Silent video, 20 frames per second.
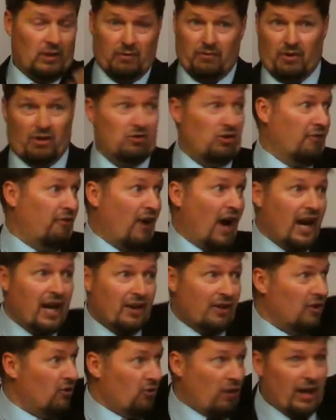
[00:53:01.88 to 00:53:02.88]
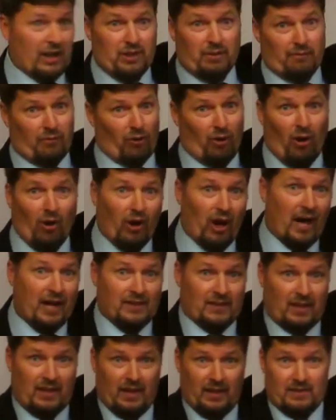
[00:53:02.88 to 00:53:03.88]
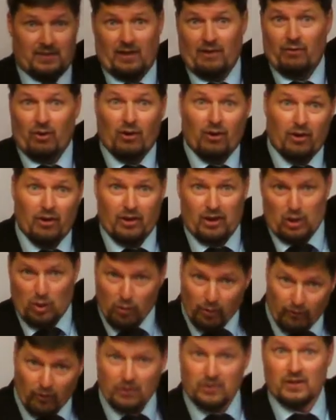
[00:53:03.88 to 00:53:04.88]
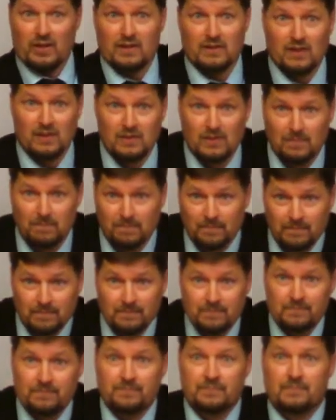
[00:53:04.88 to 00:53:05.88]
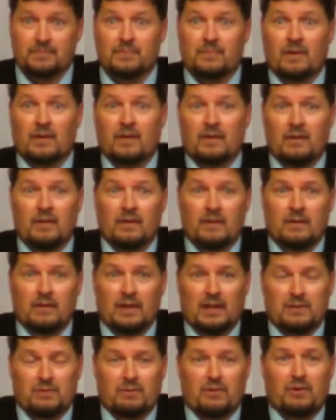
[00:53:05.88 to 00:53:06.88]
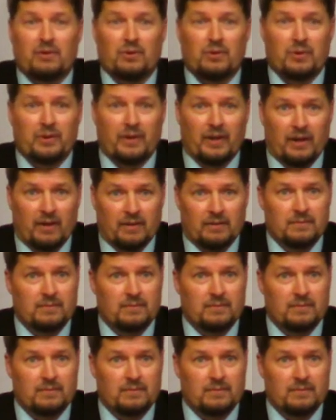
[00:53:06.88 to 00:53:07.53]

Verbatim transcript: they're defining the direction for all kinds of kids. You ever heard of the university system? That's what they're doing there.